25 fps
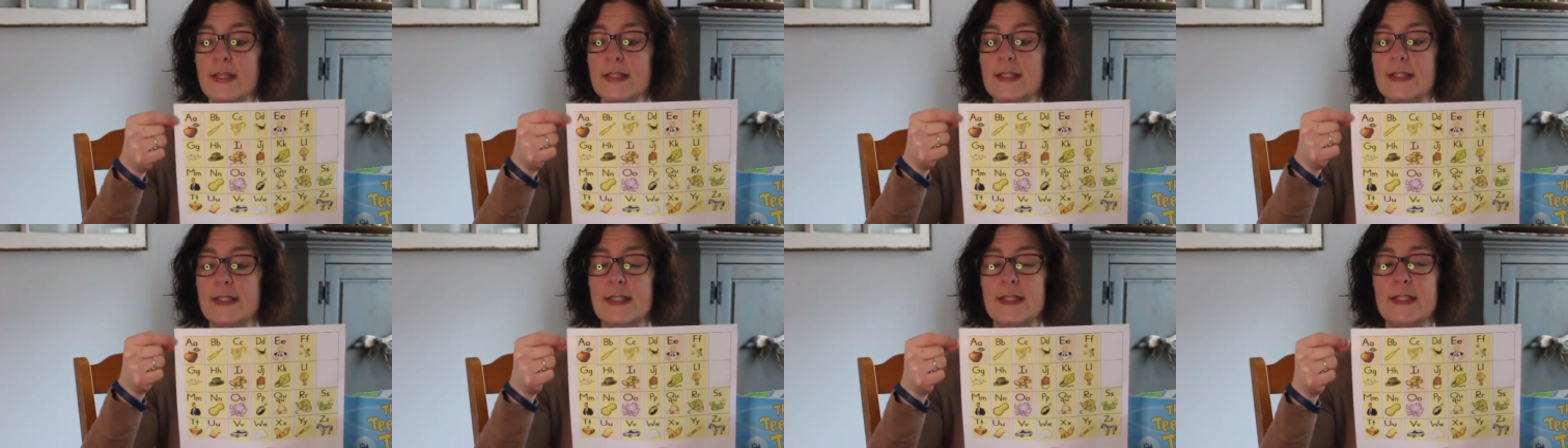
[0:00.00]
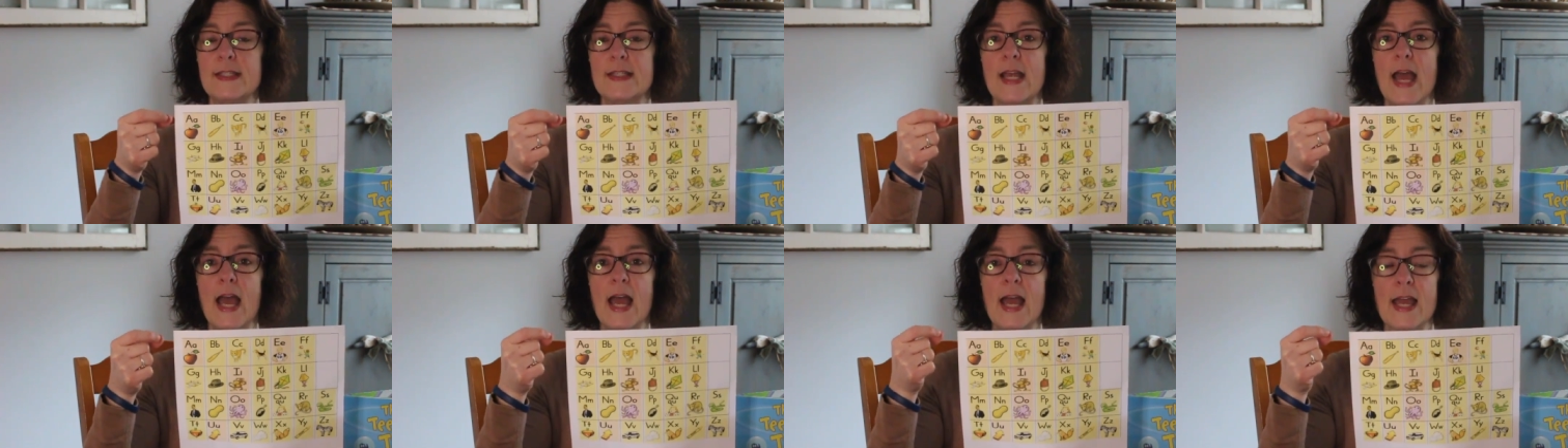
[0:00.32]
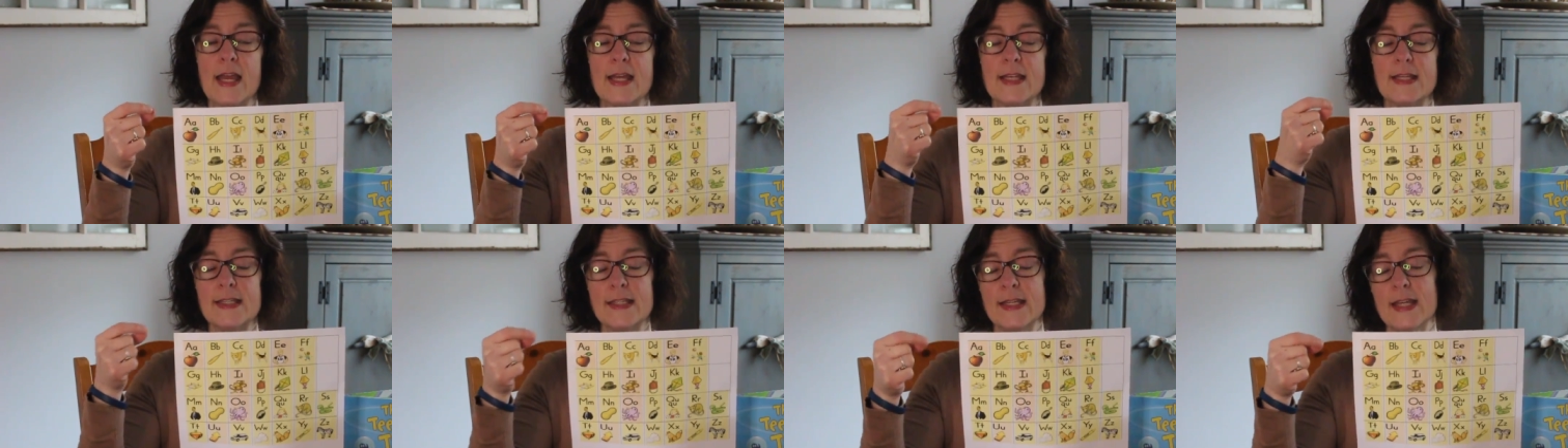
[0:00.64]

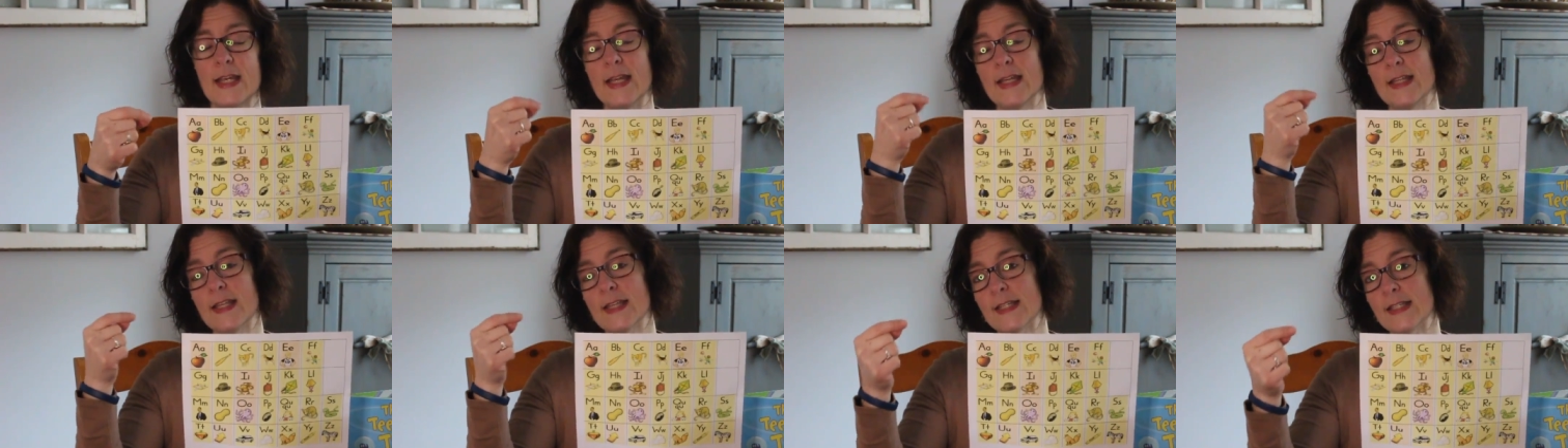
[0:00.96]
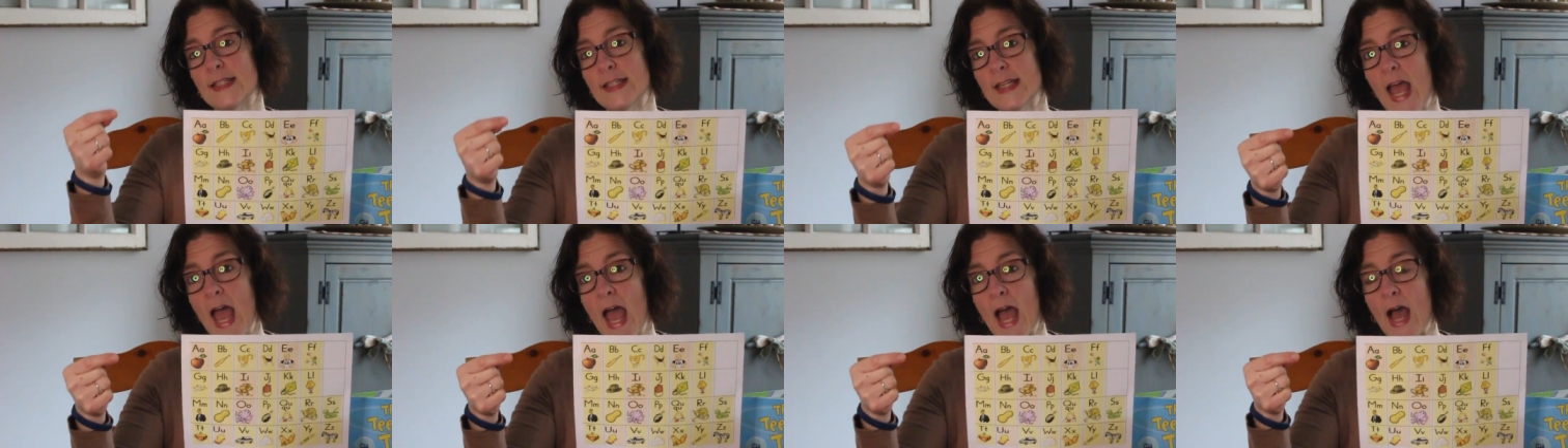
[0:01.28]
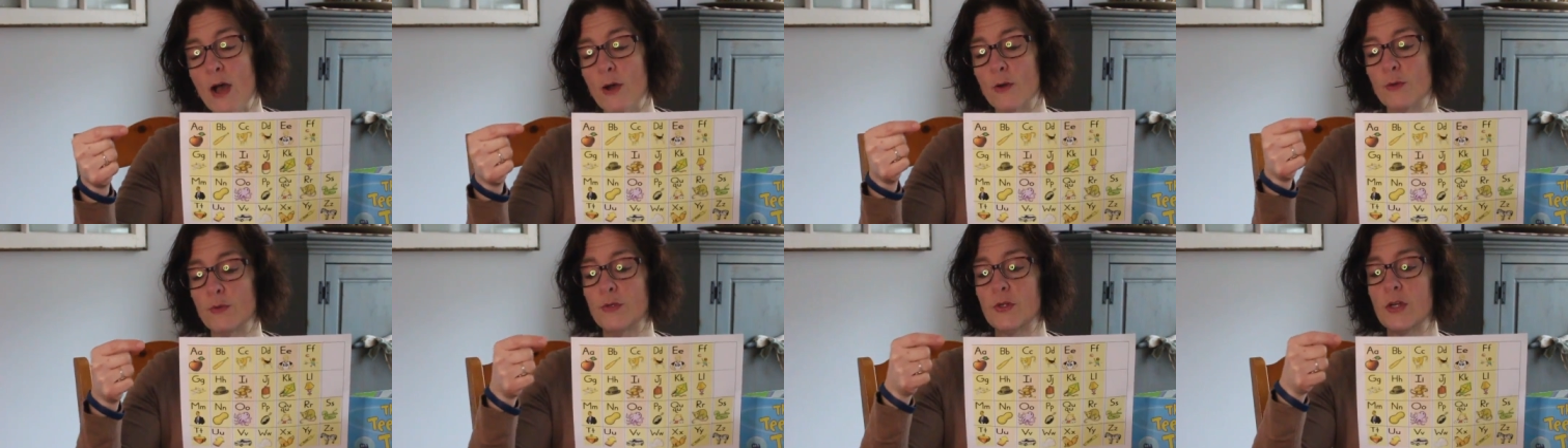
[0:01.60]
say the
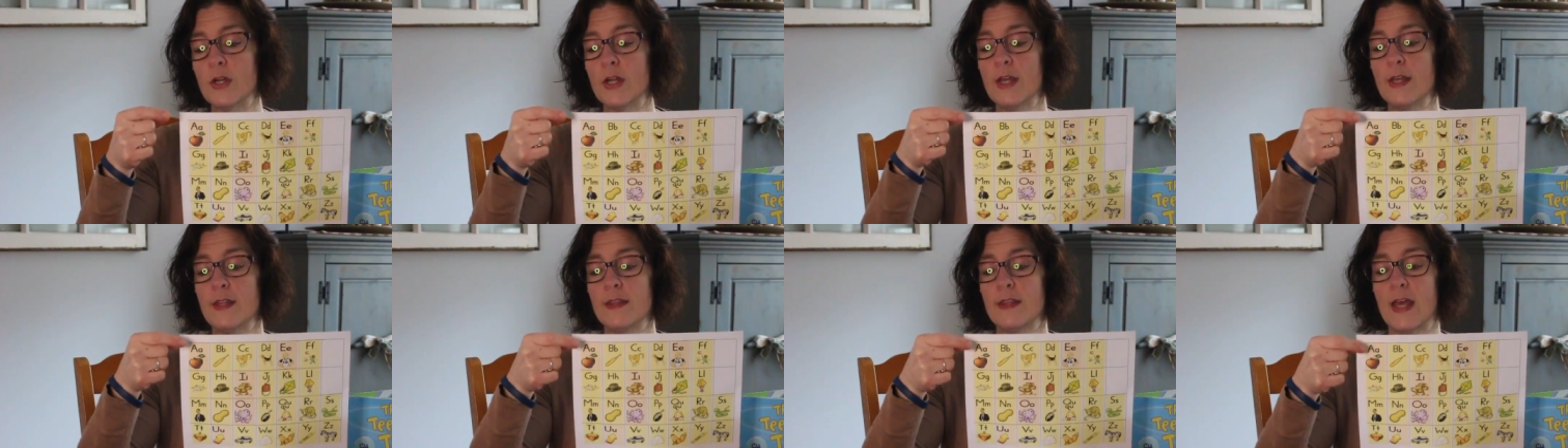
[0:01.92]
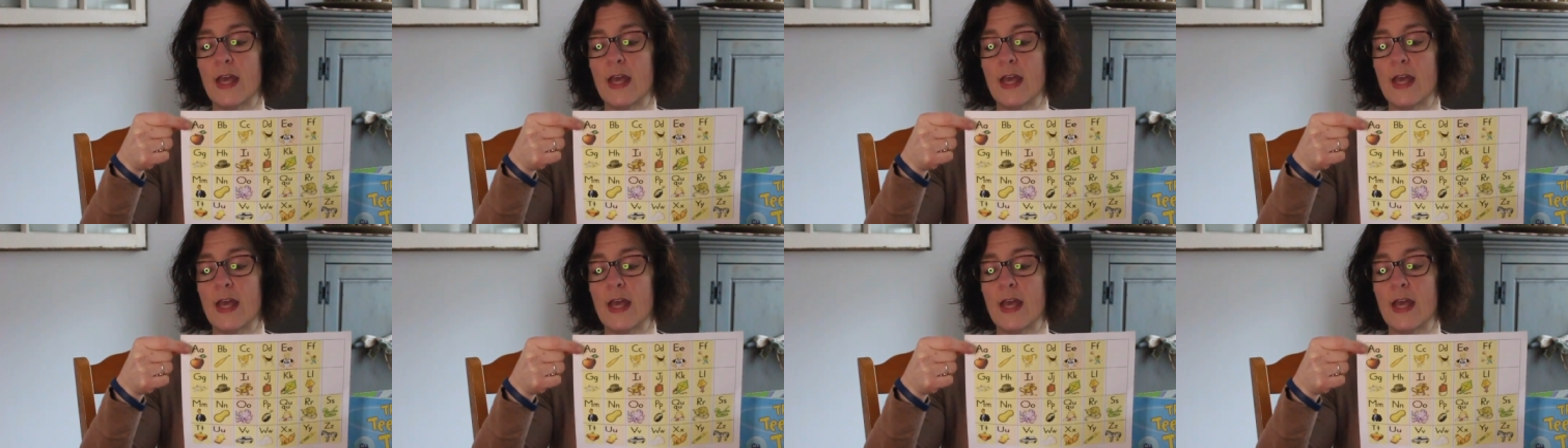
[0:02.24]
sound